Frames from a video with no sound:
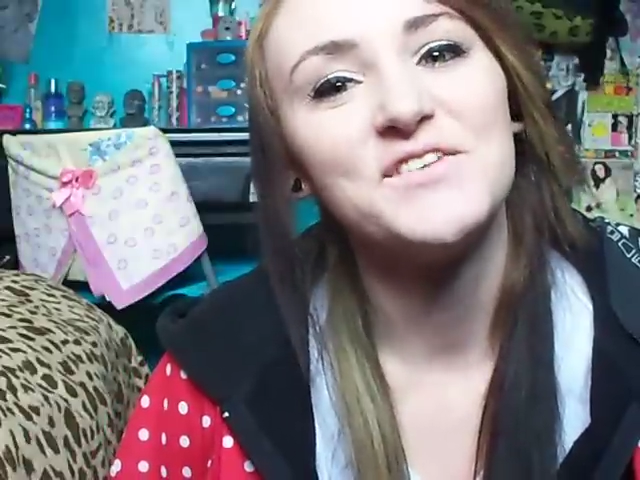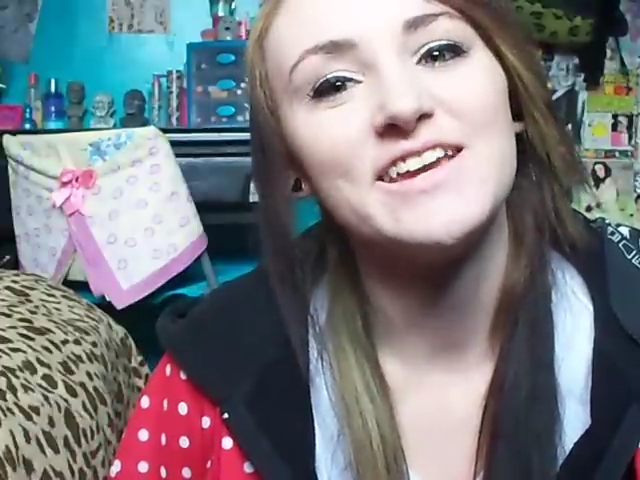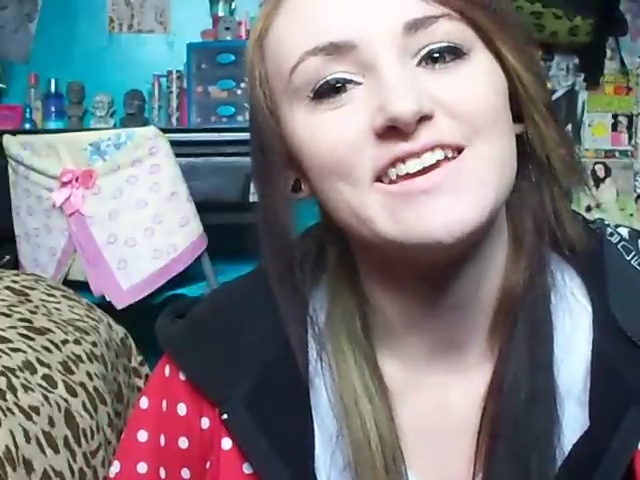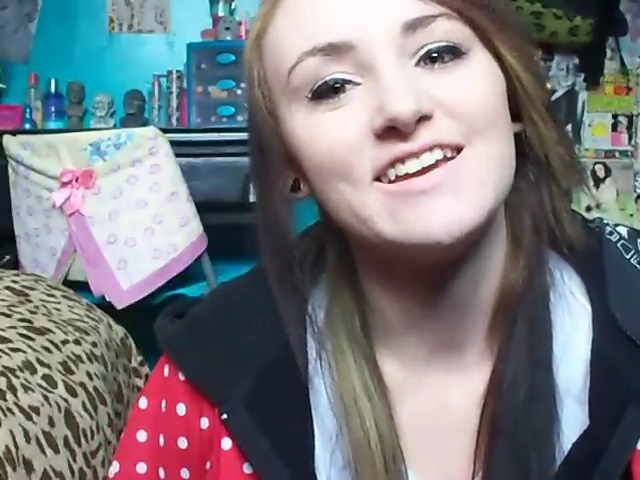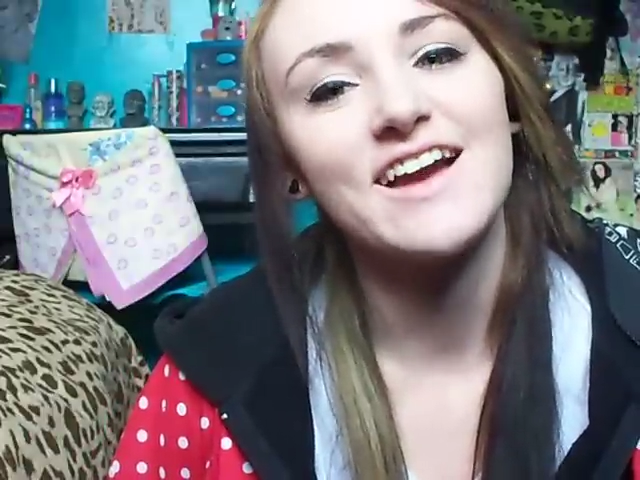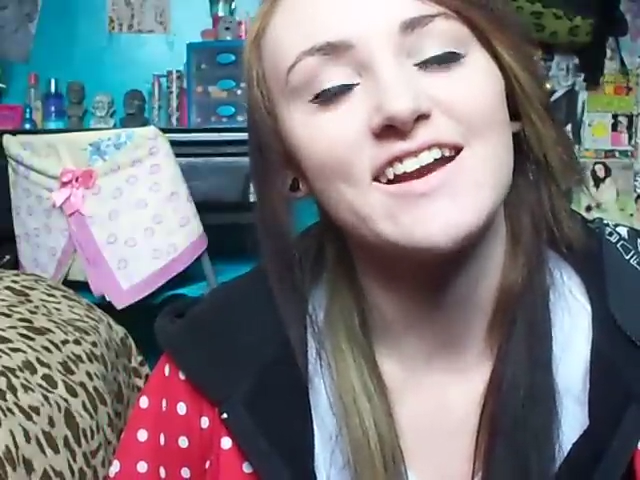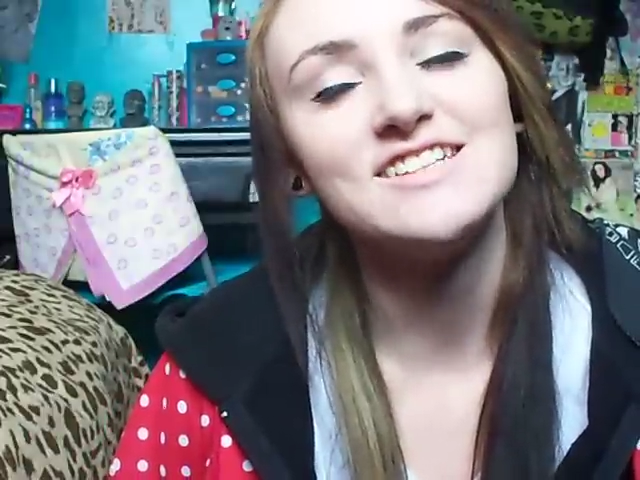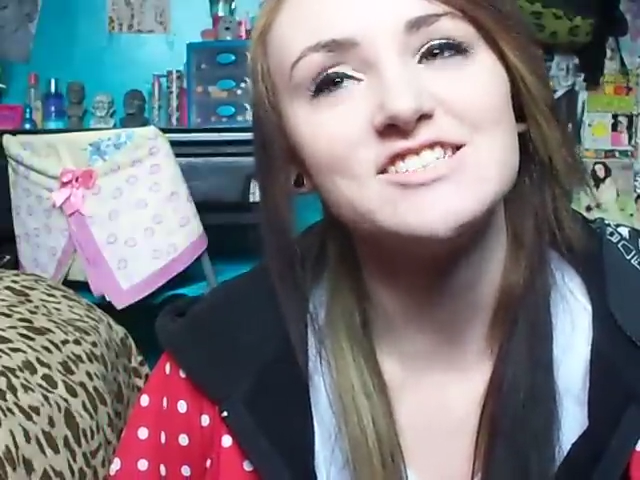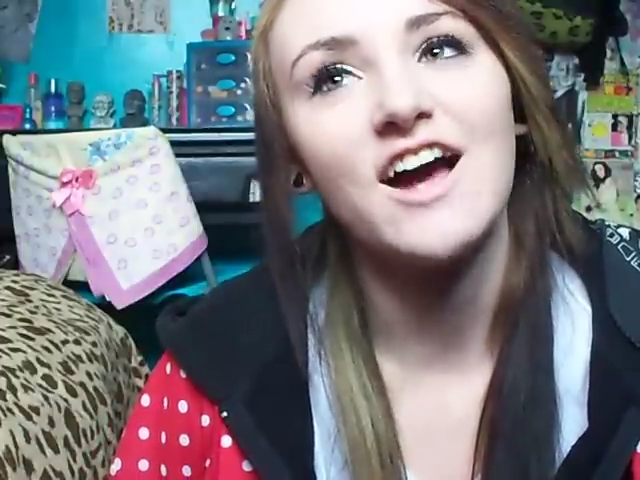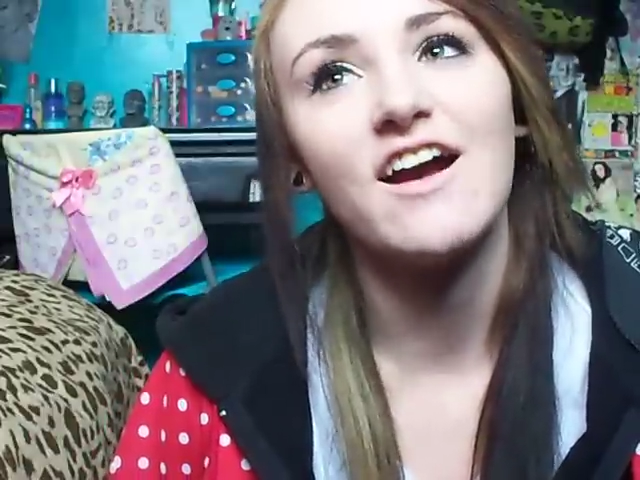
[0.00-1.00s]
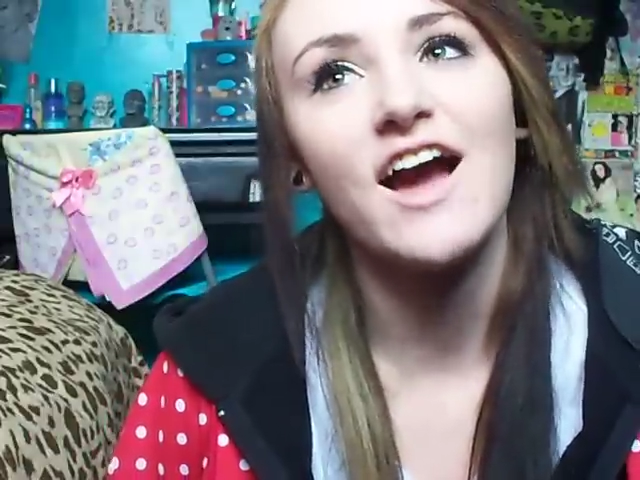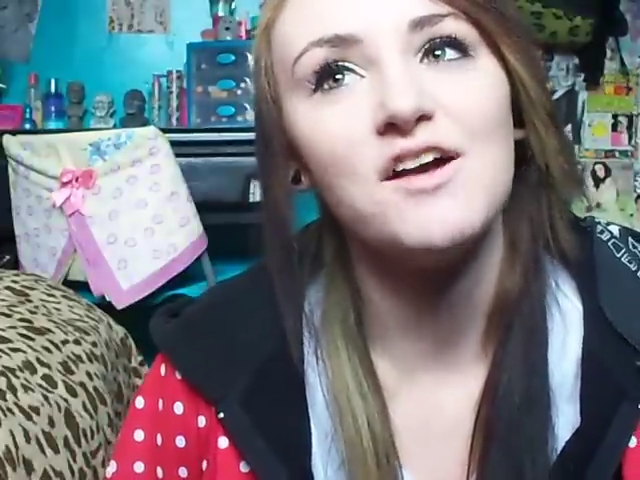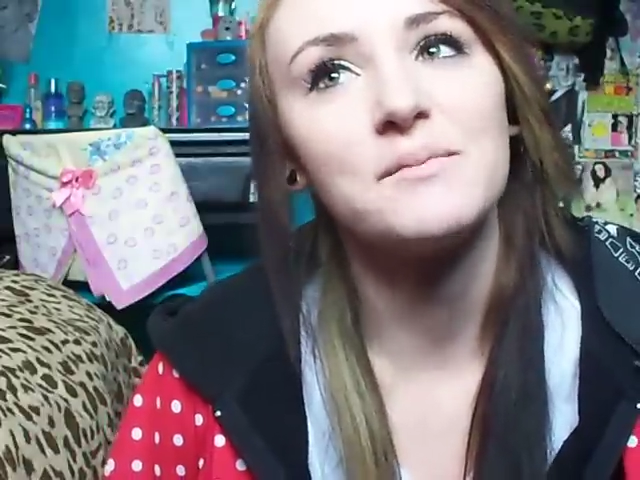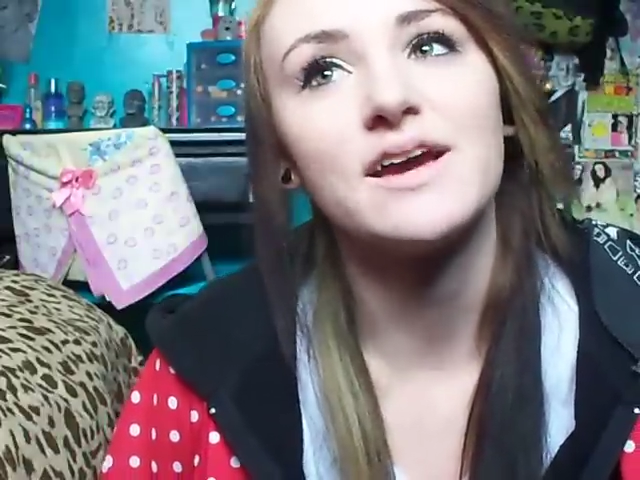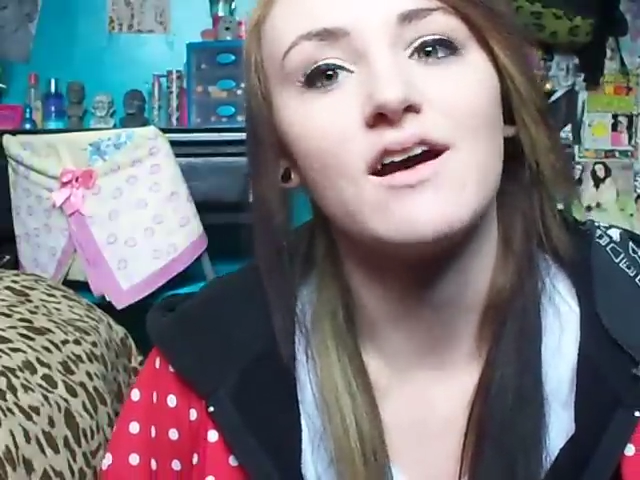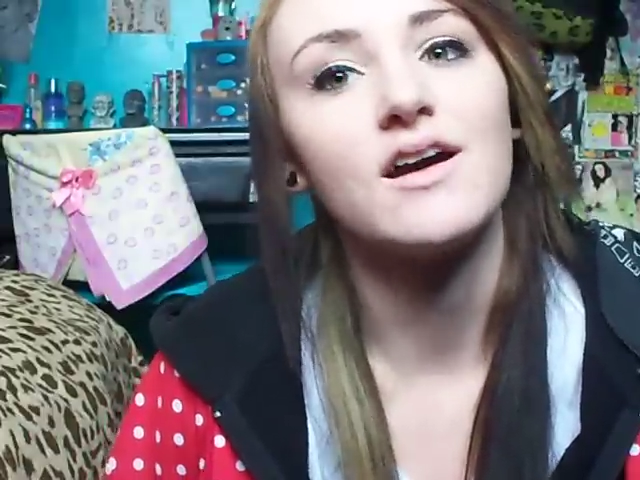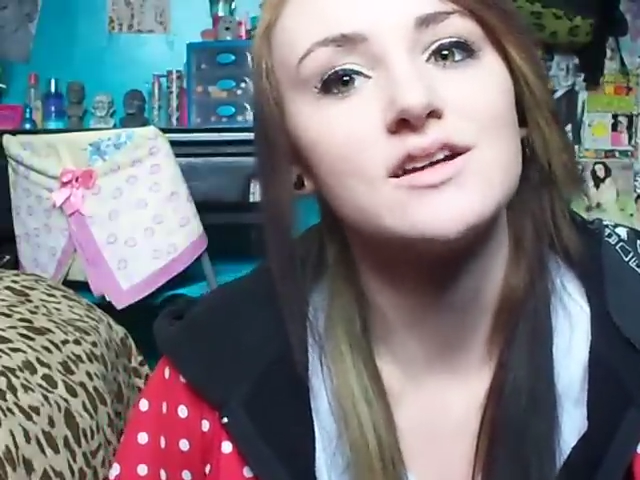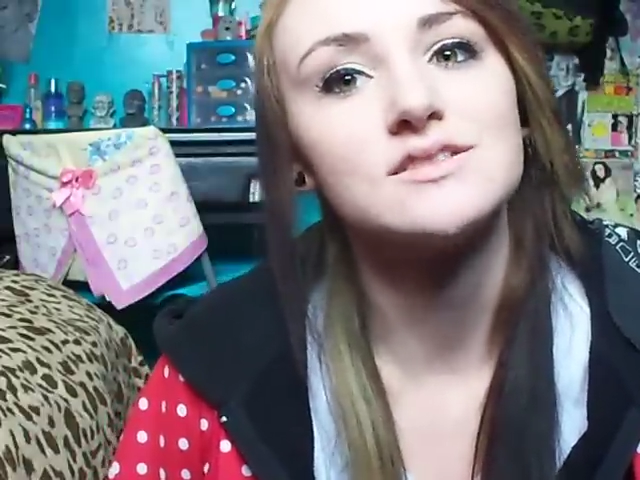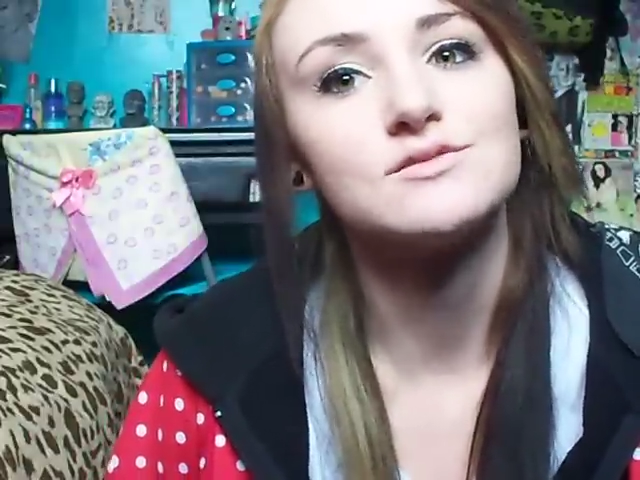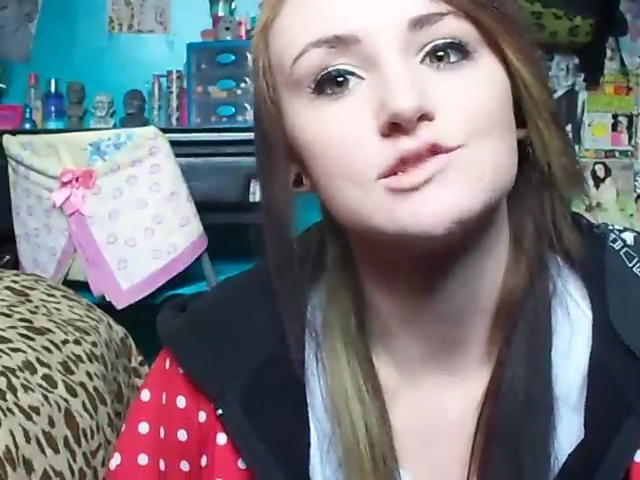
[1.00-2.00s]
we kind of just hung out in my car
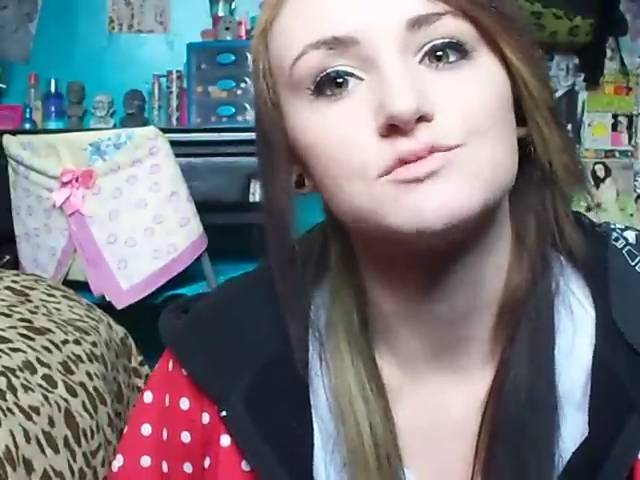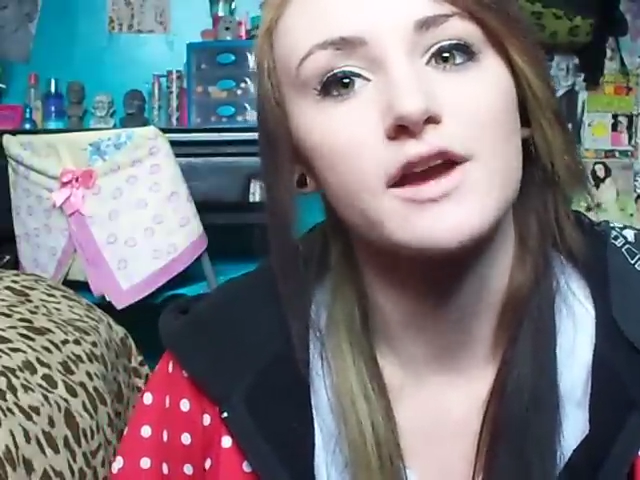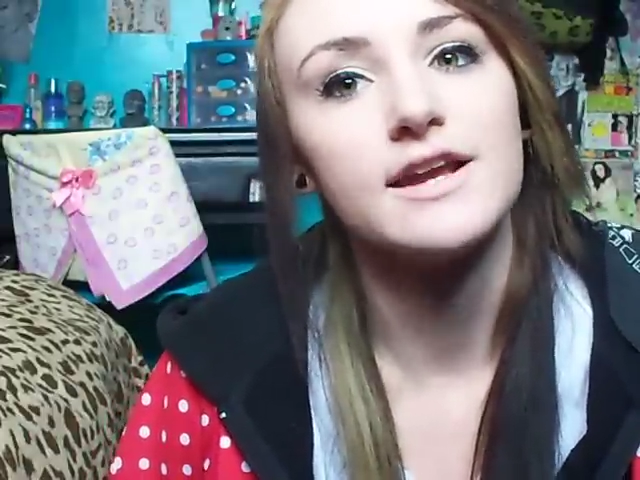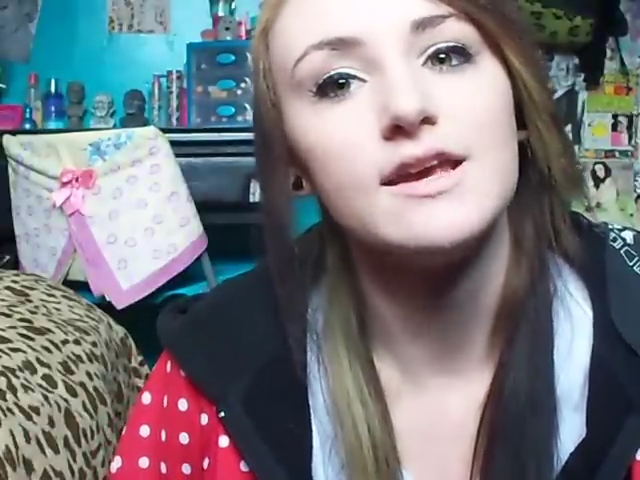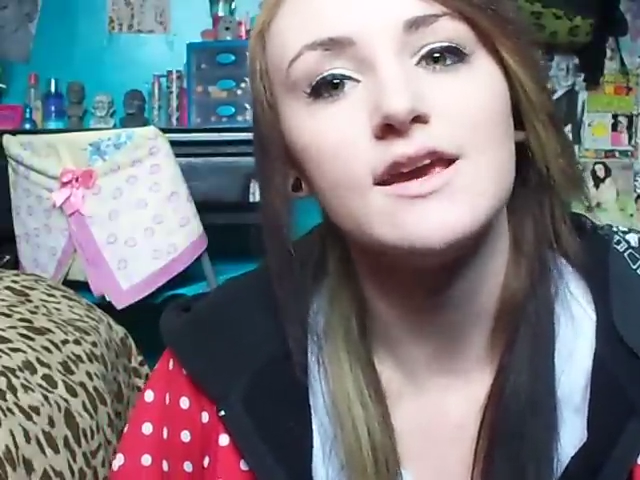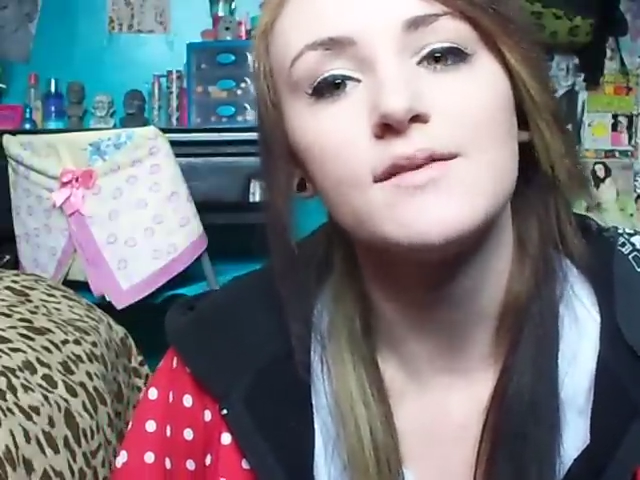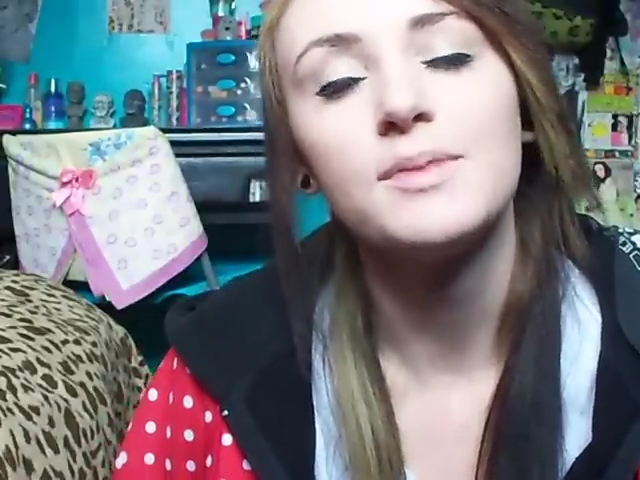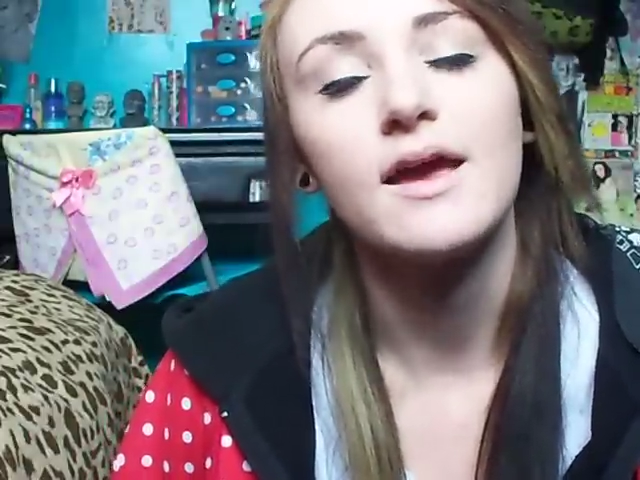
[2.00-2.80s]
because it was raining,